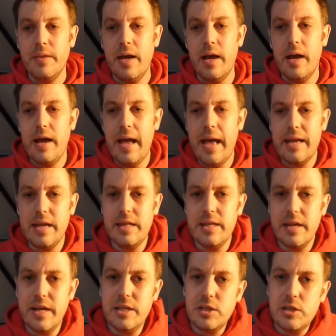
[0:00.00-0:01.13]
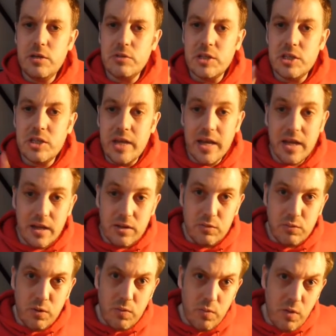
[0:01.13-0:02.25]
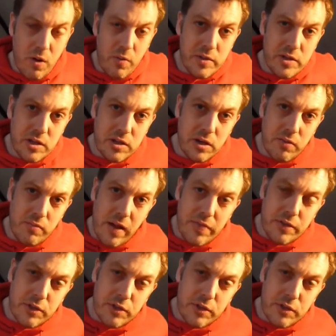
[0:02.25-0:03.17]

and then I used a second wall wart which is going to run the